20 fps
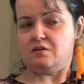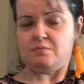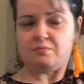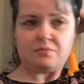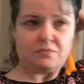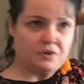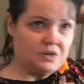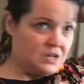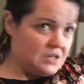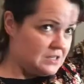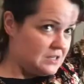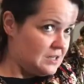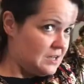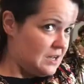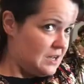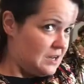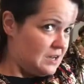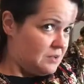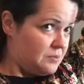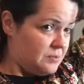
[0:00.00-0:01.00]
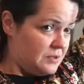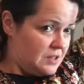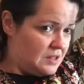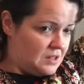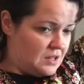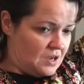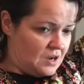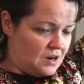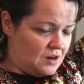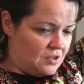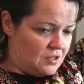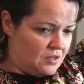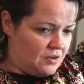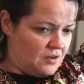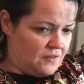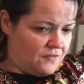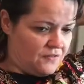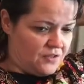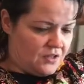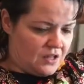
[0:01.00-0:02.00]
tight up in there, though
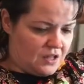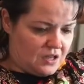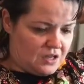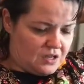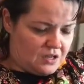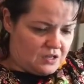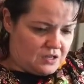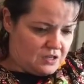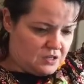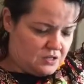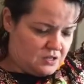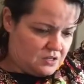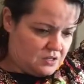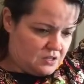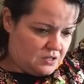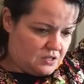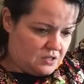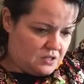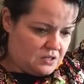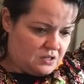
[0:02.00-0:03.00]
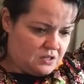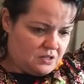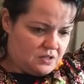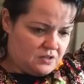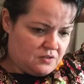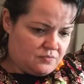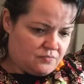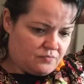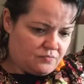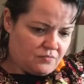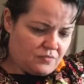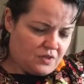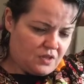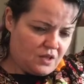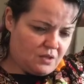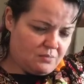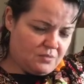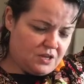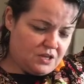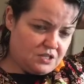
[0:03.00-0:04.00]
I feel like
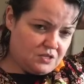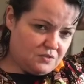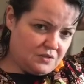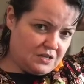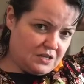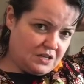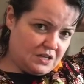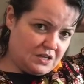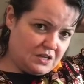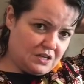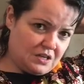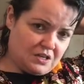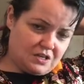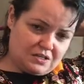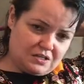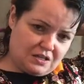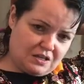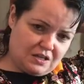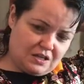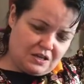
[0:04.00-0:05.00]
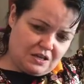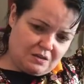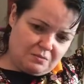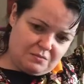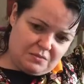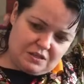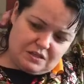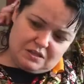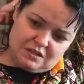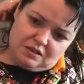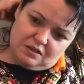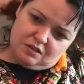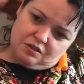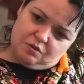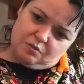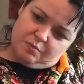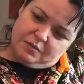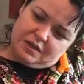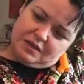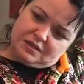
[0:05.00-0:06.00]
I'm going to do it again because I think I missed a
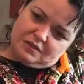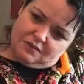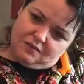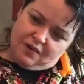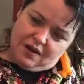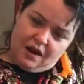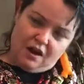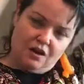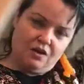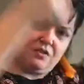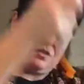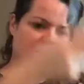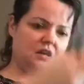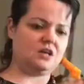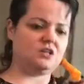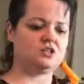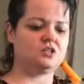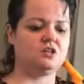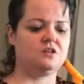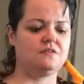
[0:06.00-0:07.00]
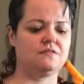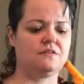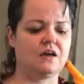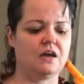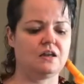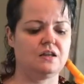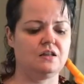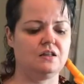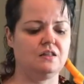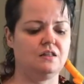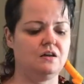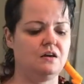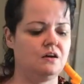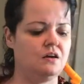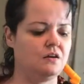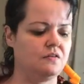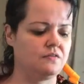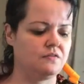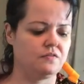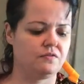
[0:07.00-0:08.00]
little piece of hair that I should have gotten in there.